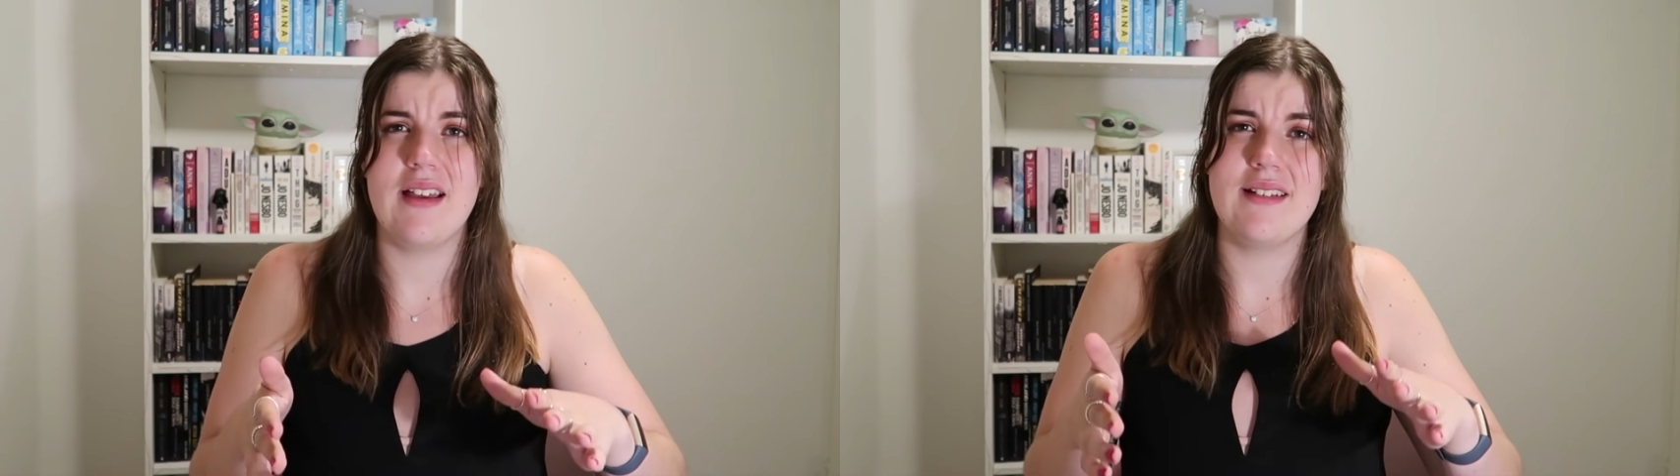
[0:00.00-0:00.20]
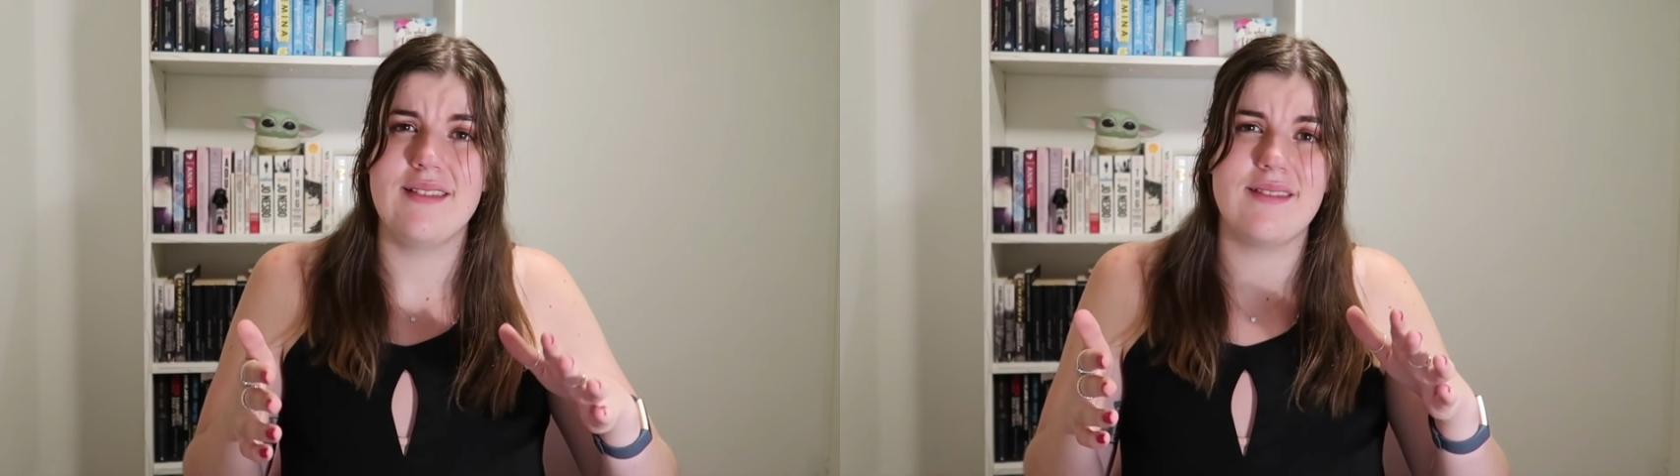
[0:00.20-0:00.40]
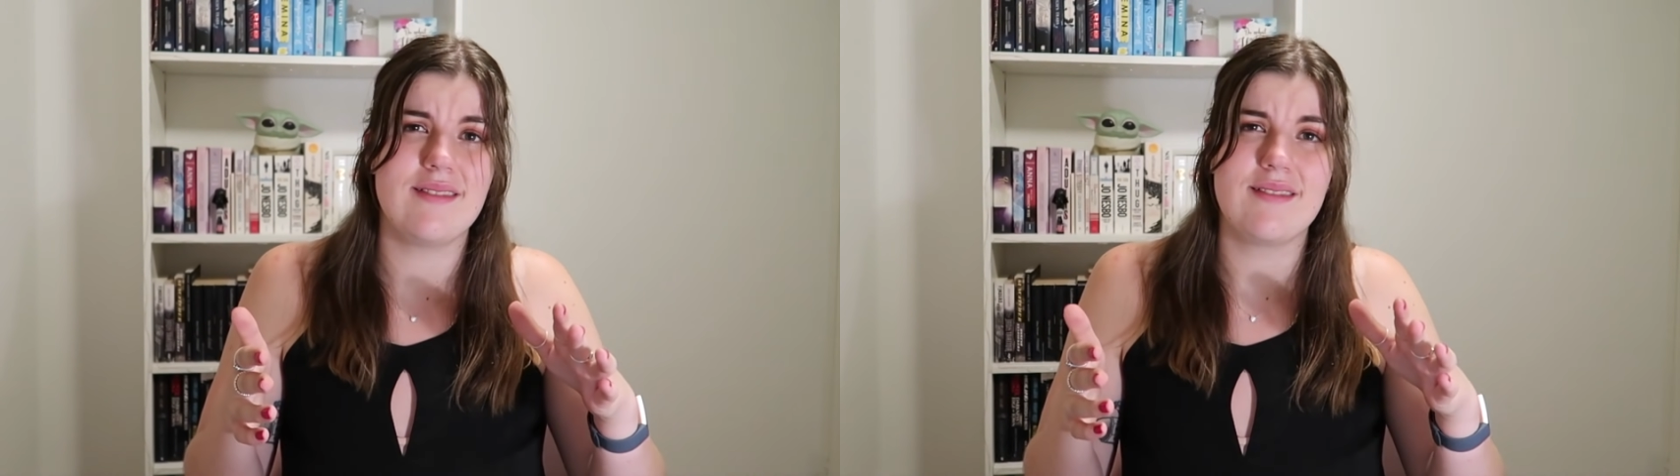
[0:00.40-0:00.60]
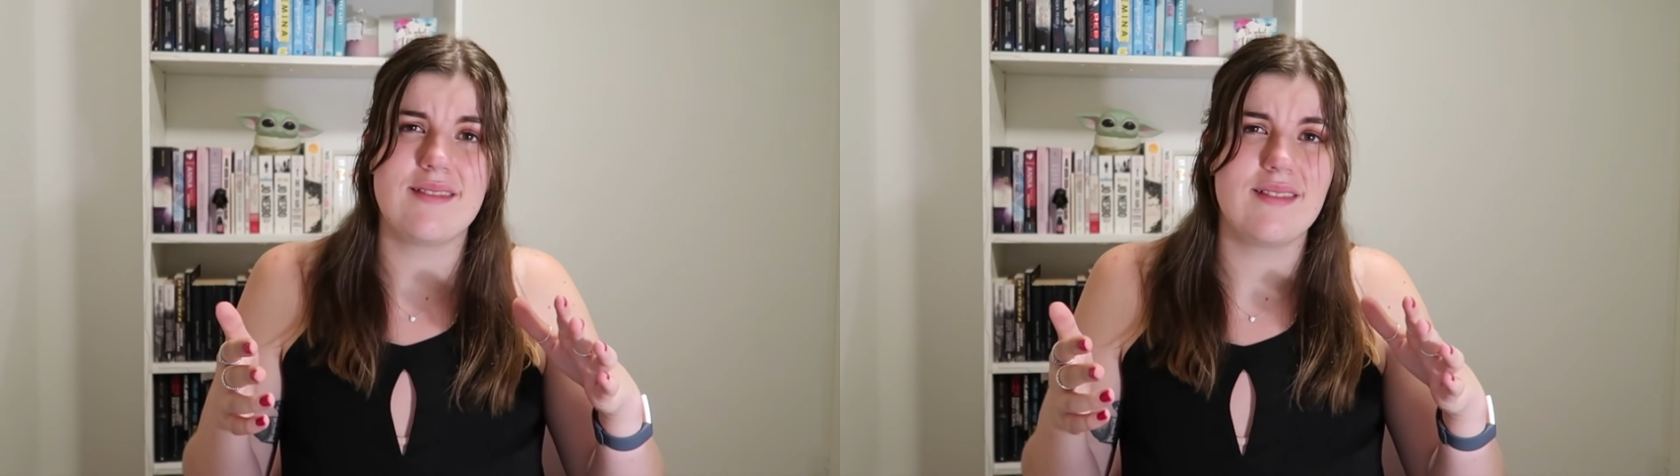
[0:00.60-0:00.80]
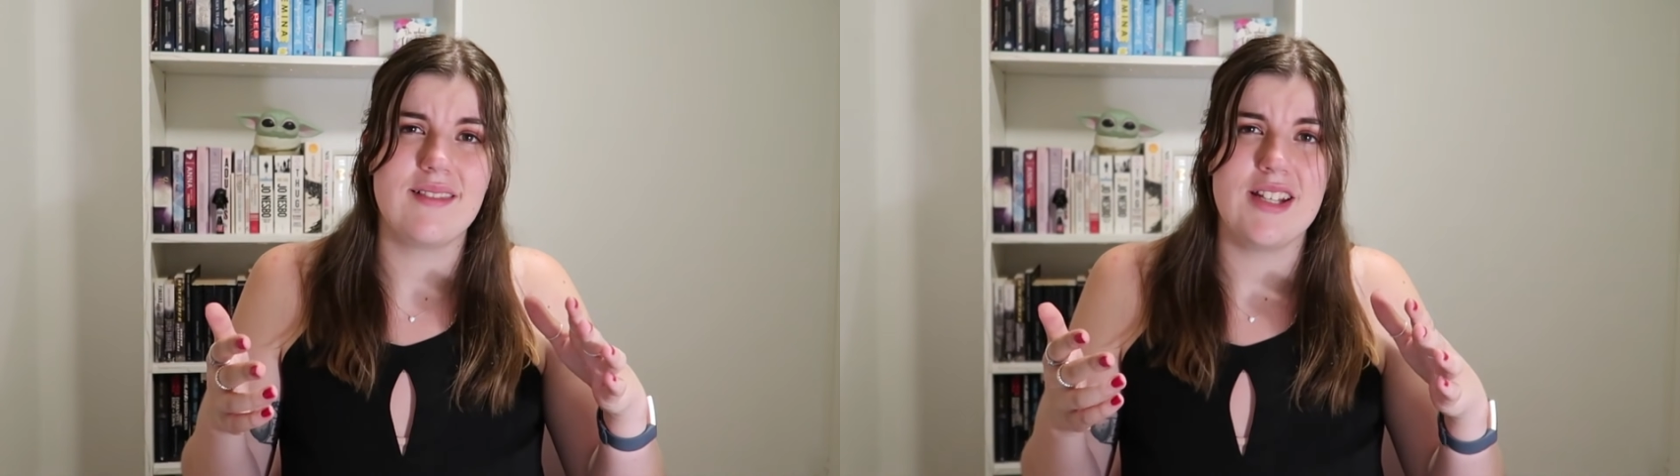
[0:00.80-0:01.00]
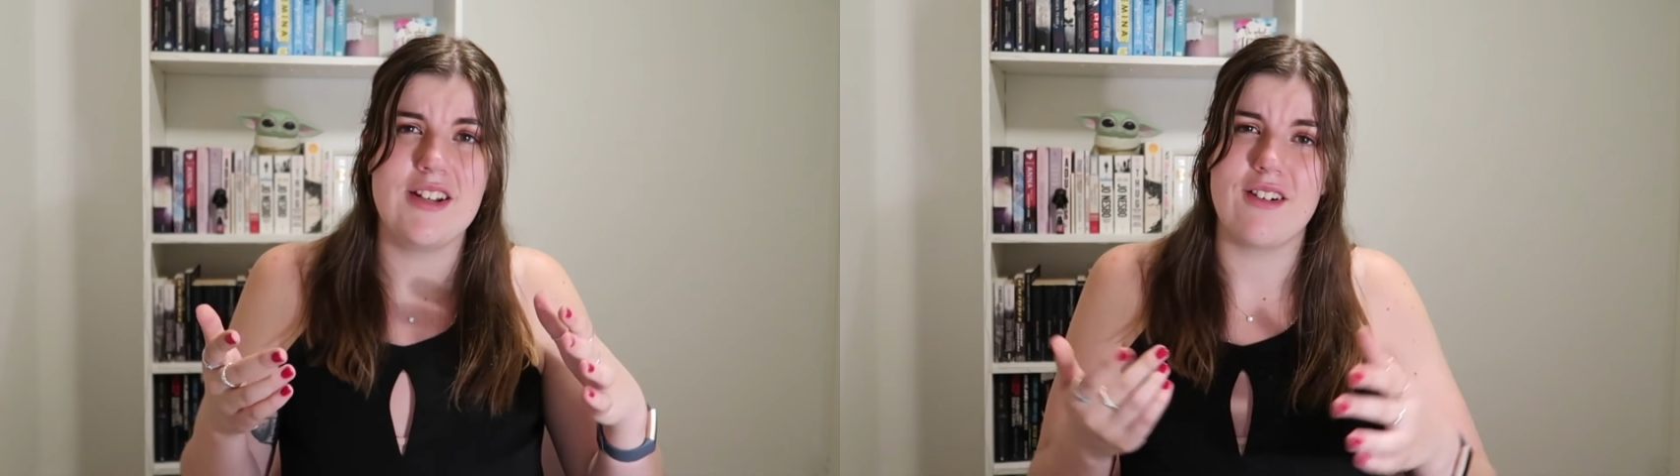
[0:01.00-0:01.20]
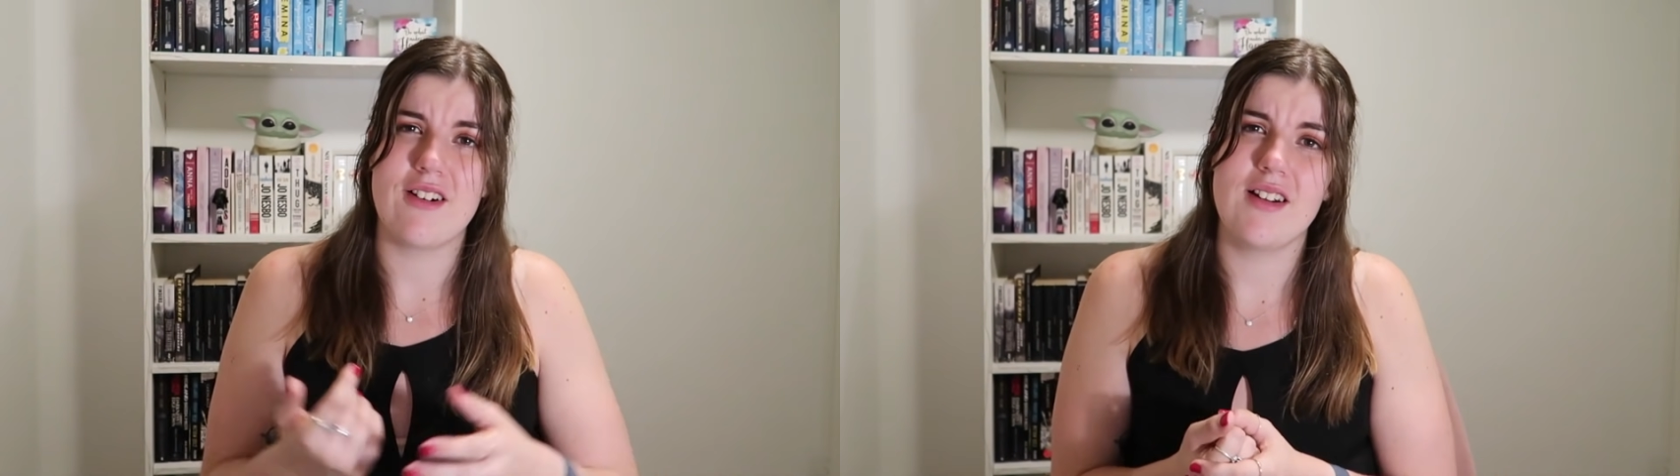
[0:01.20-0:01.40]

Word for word: And, you know,